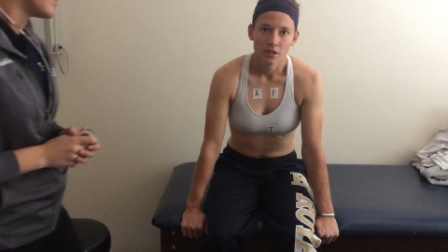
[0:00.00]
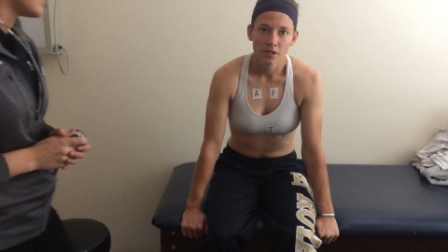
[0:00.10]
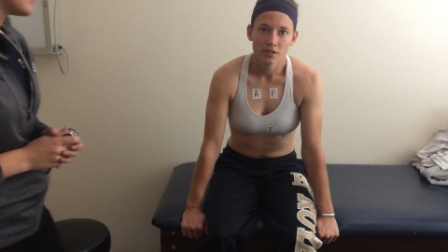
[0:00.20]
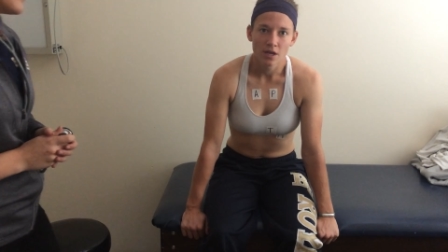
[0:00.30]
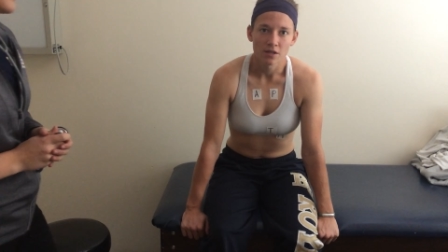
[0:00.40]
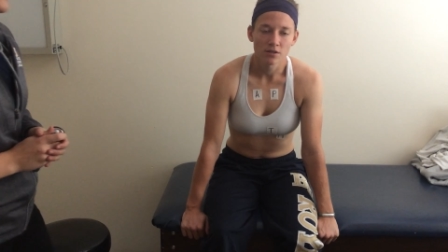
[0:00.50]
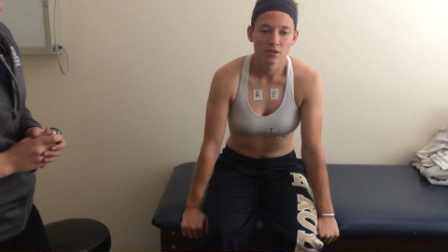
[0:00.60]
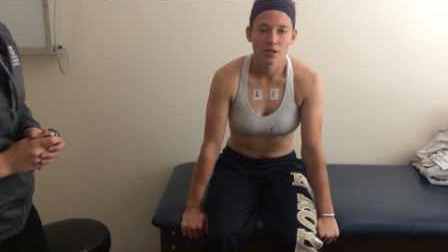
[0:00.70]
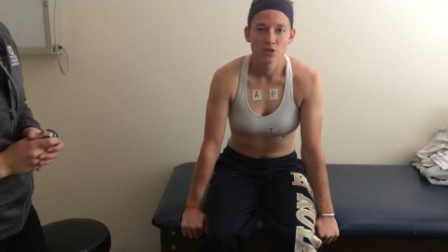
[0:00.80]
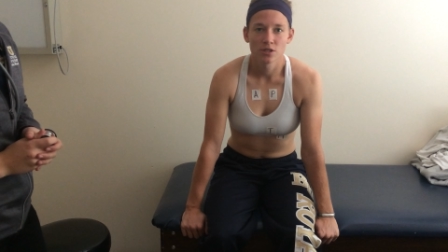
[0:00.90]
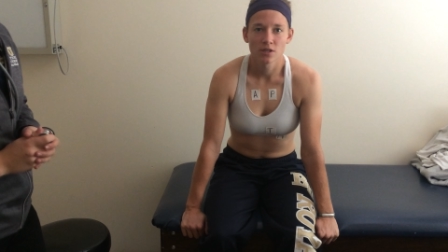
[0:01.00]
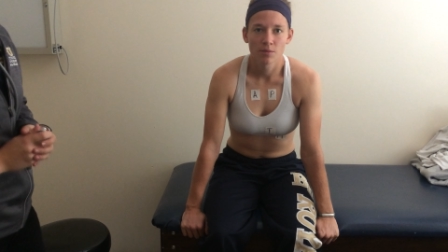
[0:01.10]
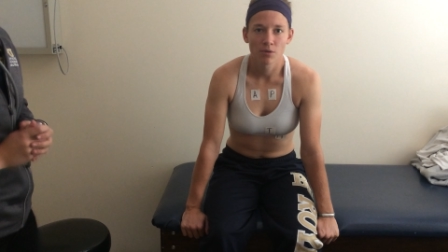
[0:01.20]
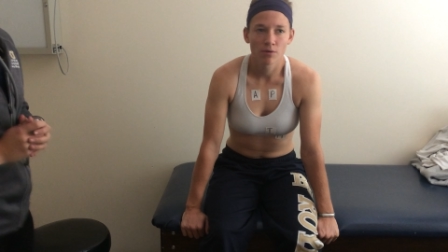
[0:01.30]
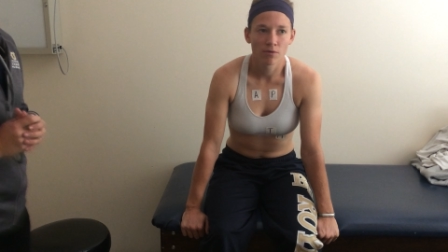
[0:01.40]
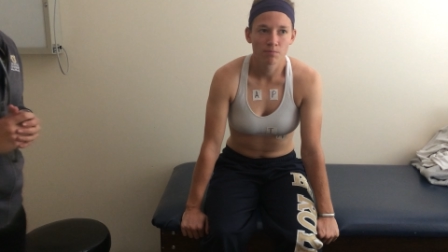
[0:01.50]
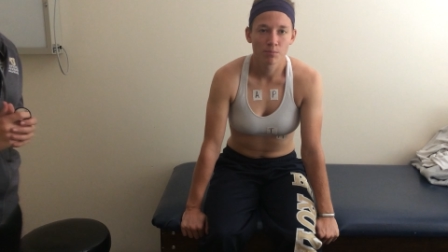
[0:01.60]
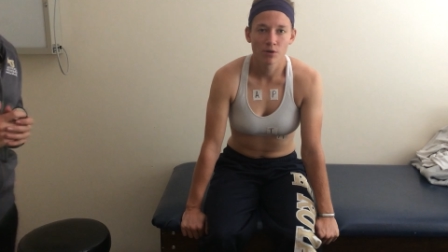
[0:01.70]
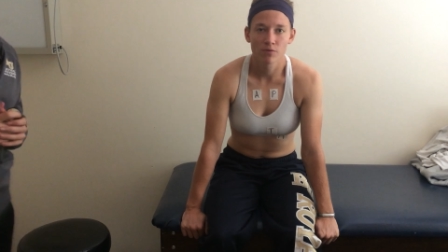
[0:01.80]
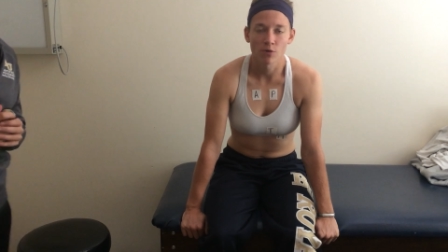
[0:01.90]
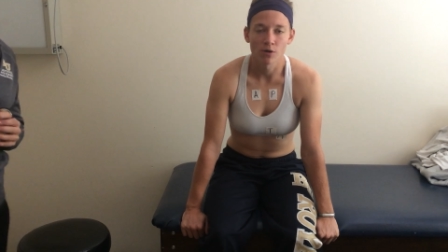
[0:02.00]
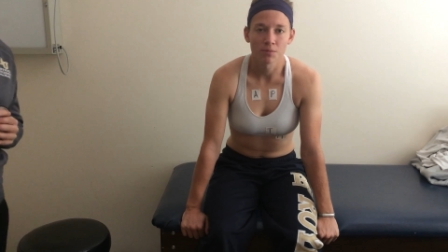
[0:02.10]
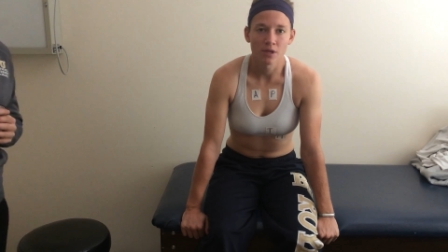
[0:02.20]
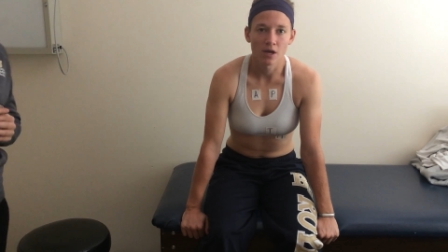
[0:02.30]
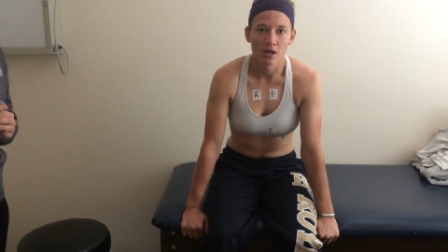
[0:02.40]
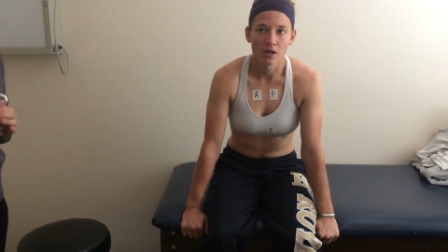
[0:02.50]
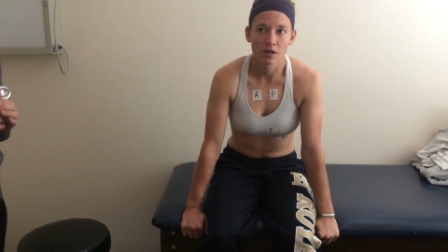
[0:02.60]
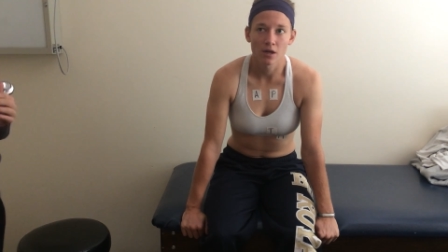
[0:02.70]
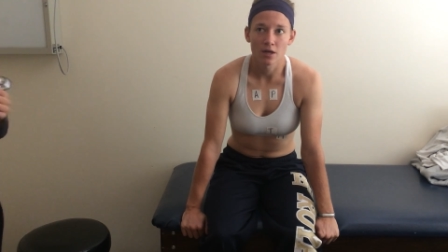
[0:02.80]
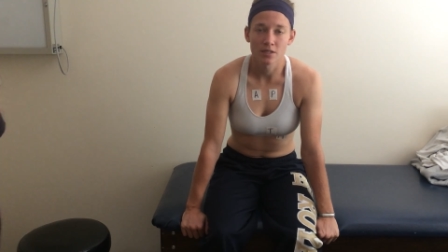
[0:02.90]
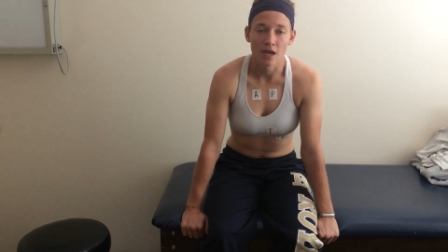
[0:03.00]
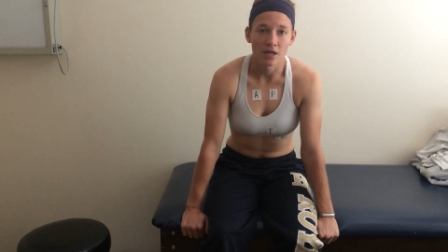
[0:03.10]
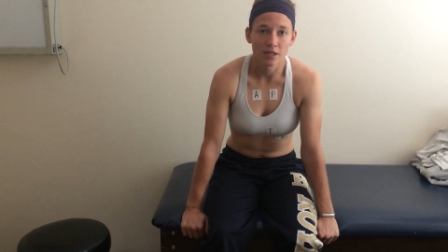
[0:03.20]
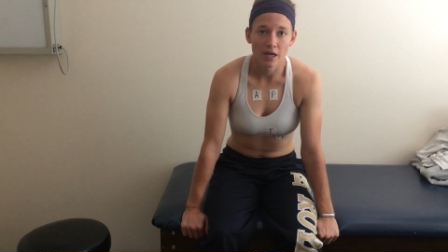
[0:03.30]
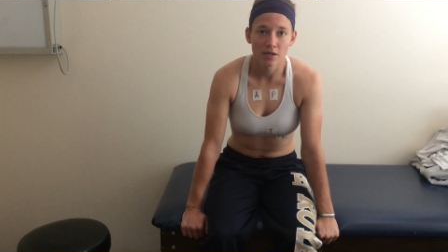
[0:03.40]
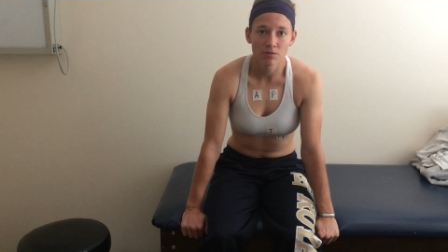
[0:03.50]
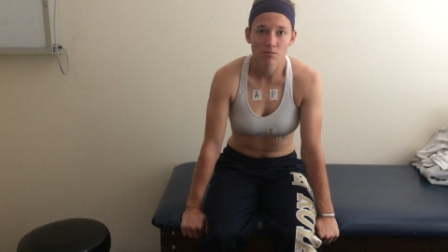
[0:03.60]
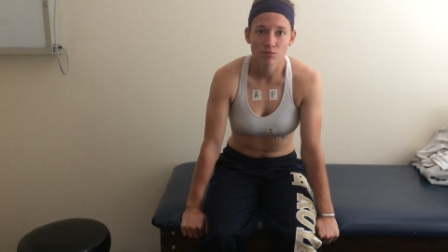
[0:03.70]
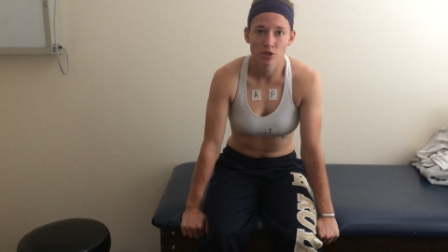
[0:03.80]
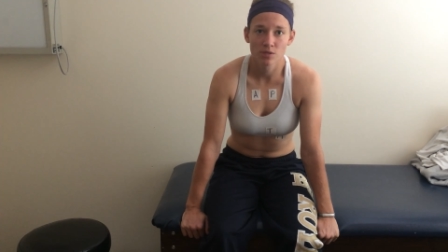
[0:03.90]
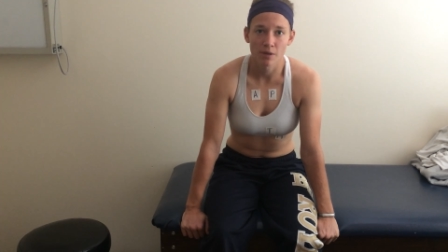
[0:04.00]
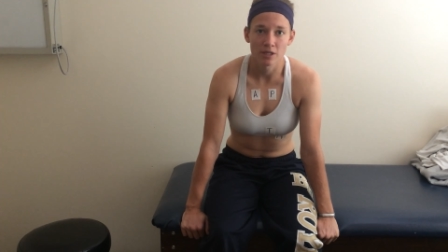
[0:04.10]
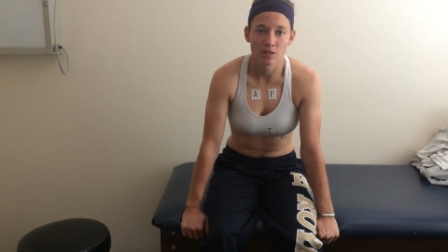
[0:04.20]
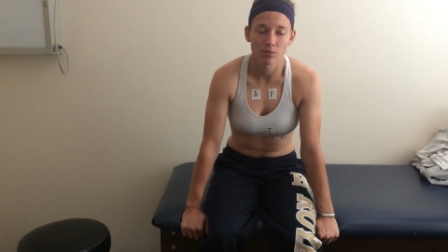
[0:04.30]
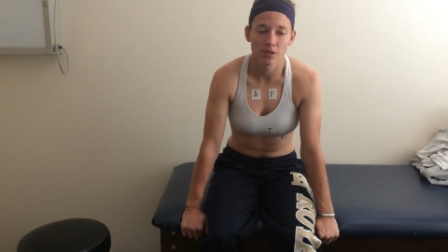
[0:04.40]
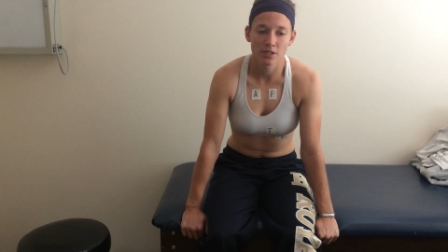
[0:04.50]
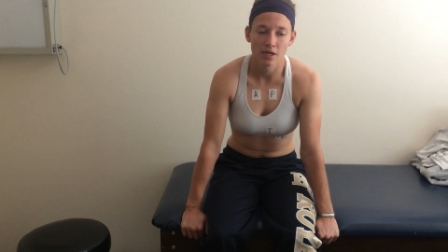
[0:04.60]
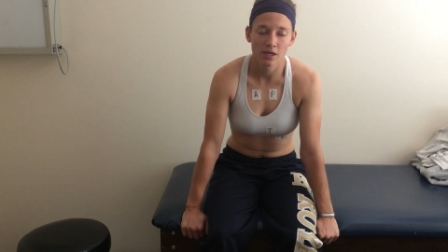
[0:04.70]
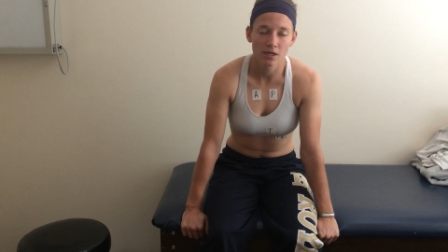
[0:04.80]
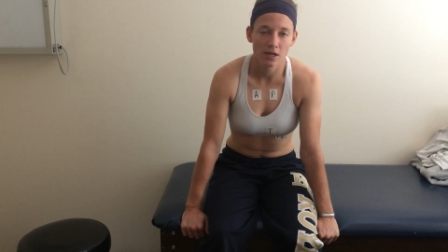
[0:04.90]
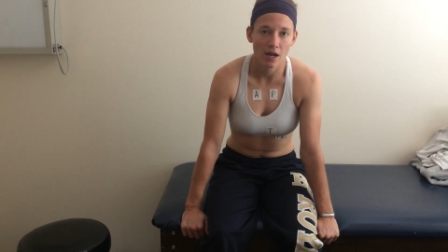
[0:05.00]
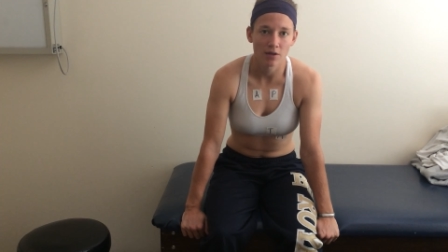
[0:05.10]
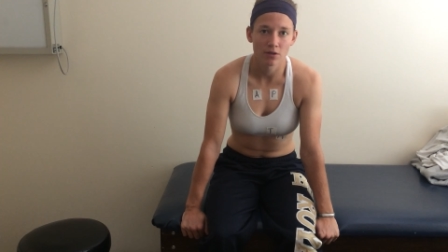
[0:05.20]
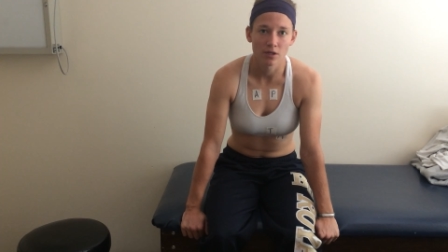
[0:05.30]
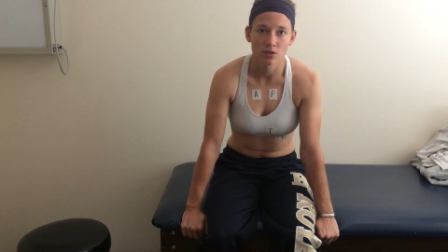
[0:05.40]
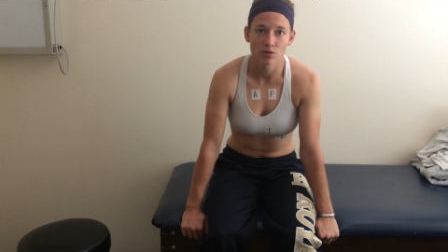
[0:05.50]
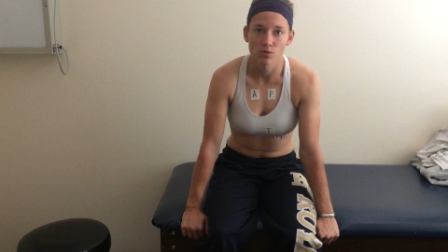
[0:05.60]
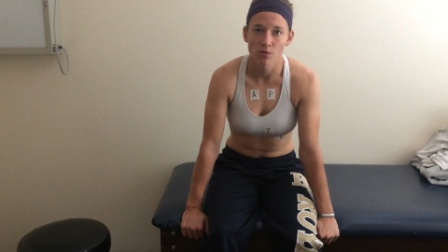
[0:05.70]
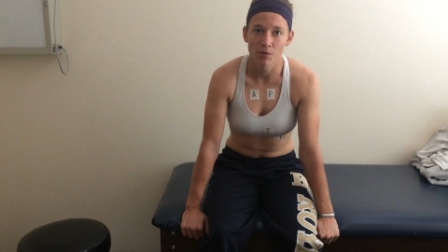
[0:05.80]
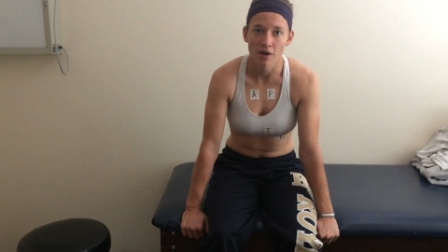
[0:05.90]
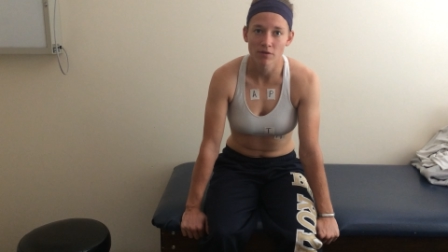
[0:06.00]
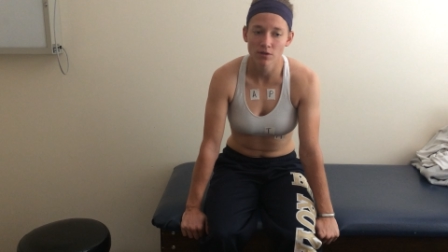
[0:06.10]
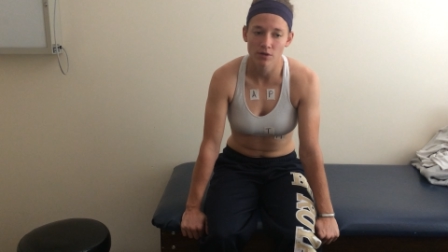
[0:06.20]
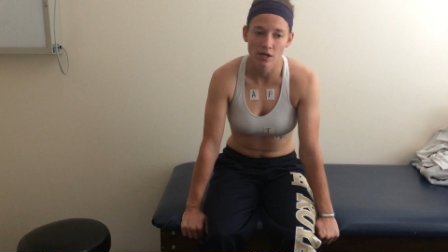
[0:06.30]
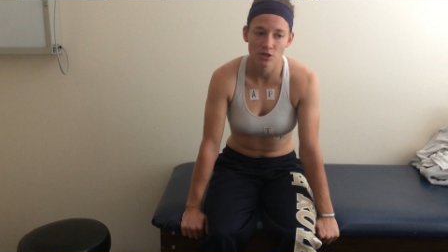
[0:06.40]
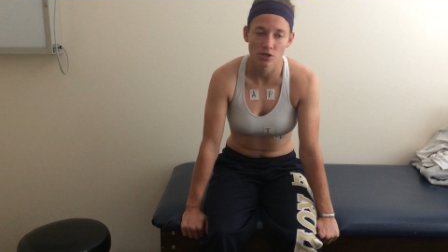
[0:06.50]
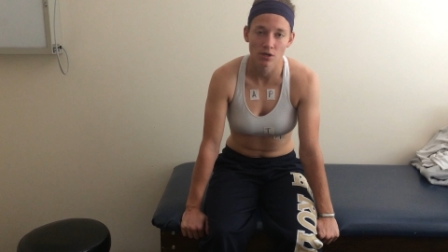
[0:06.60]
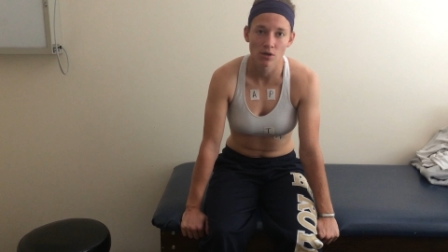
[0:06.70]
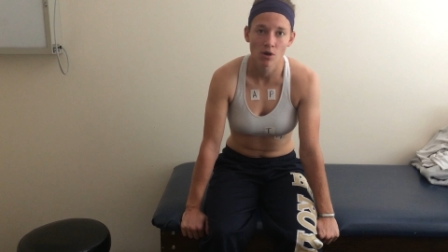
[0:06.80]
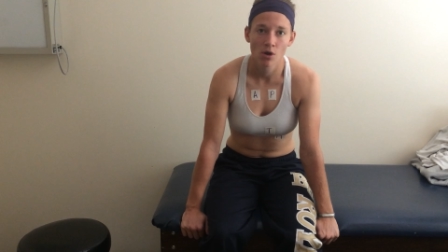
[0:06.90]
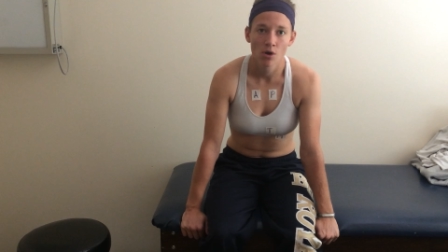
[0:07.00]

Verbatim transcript: These auscultations can be performed on a sideline just by simply taking an athlete to a private location